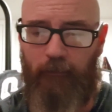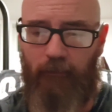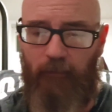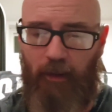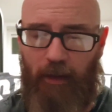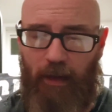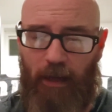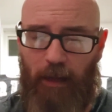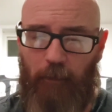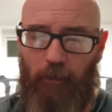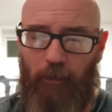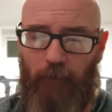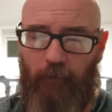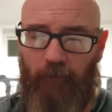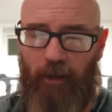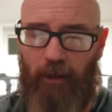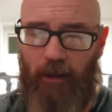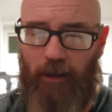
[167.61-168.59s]
Then Abram
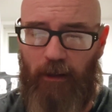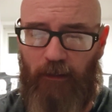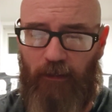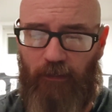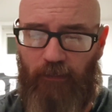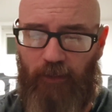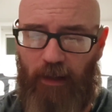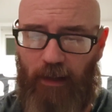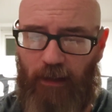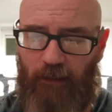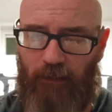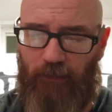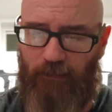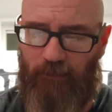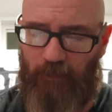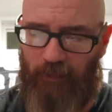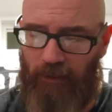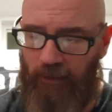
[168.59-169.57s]
fell on his
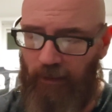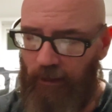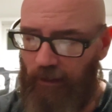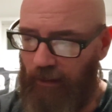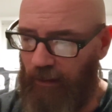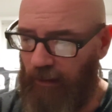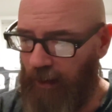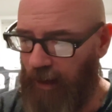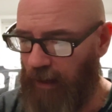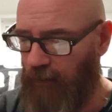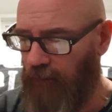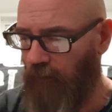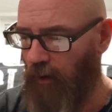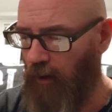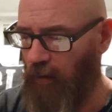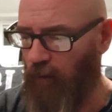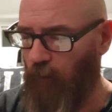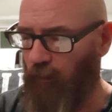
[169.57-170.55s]
face, and God
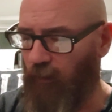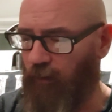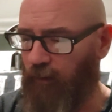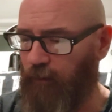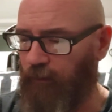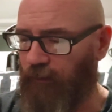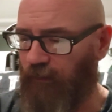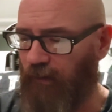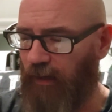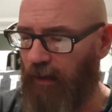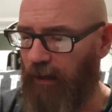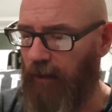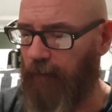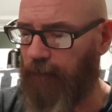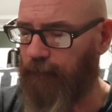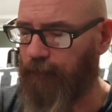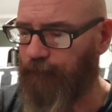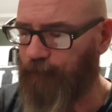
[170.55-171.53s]
talked with him,
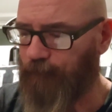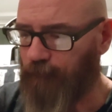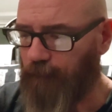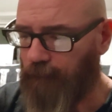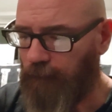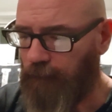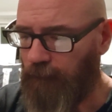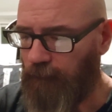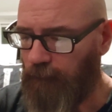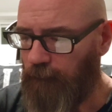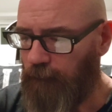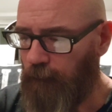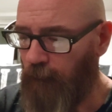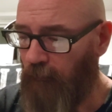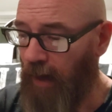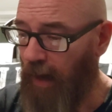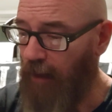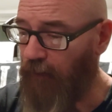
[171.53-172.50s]
saying,
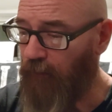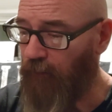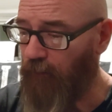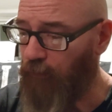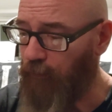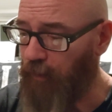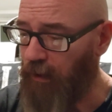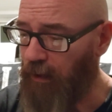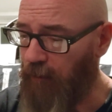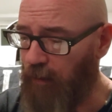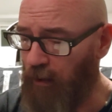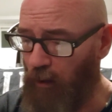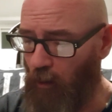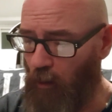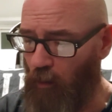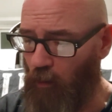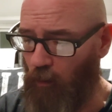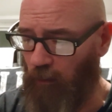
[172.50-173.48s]
"As for me,
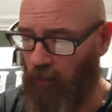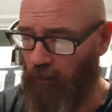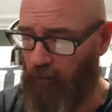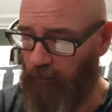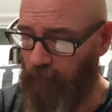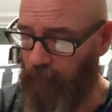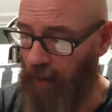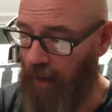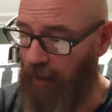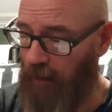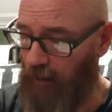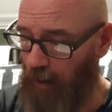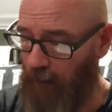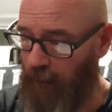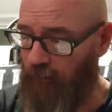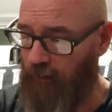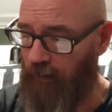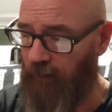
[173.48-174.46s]
behold, my
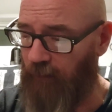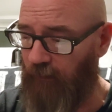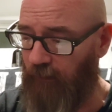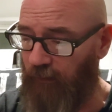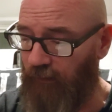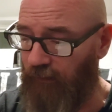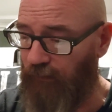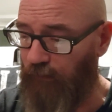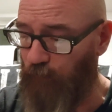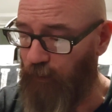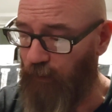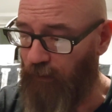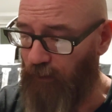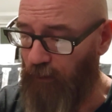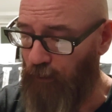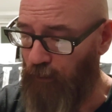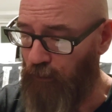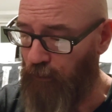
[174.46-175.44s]
covenant is
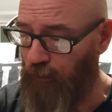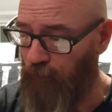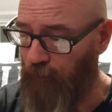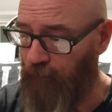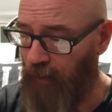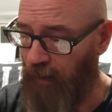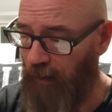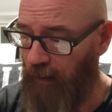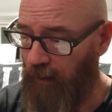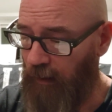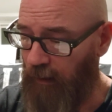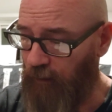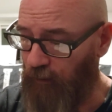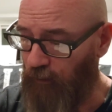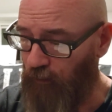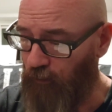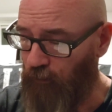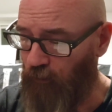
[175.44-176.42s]
with you,
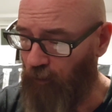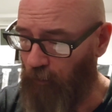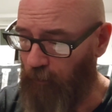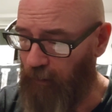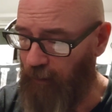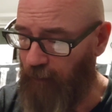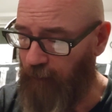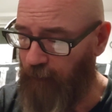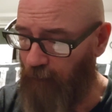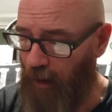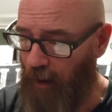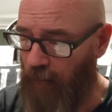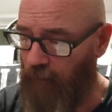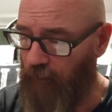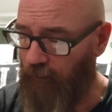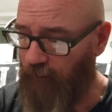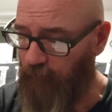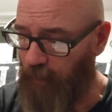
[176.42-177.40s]
and you shall be a
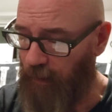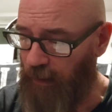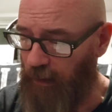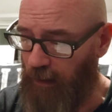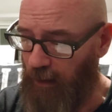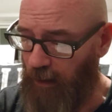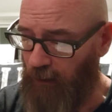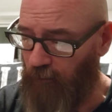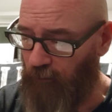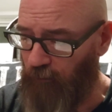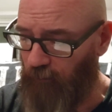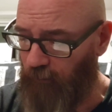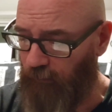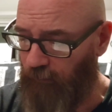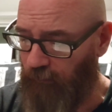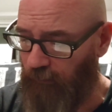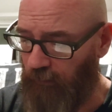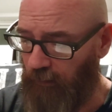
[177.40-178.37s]
father of many
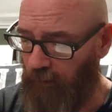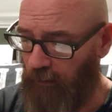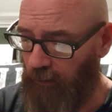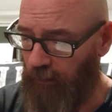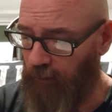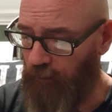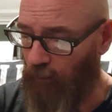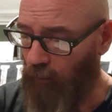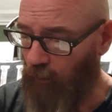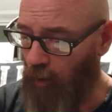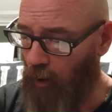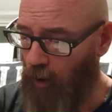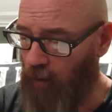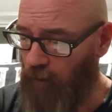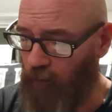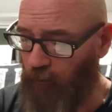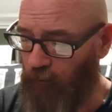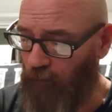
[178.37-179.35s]
nations. No
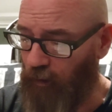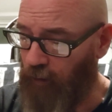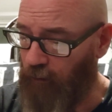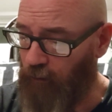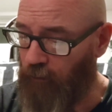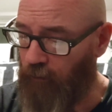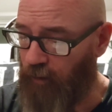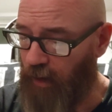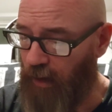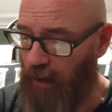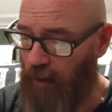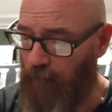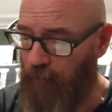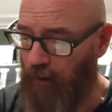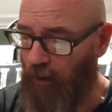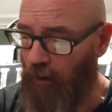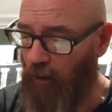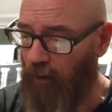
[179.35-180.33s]
longer shall your name
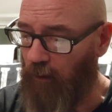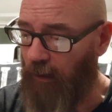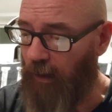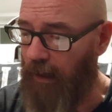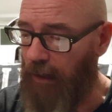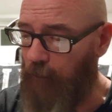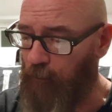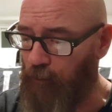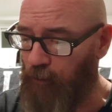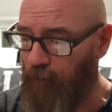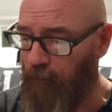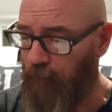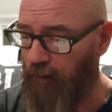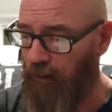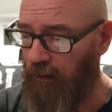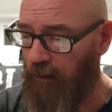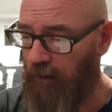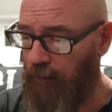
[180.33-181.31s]
be called Abram,
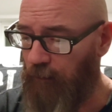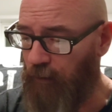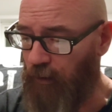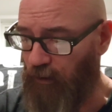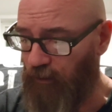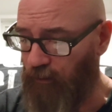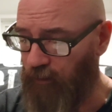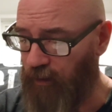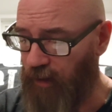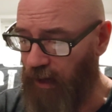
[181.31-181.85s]
but your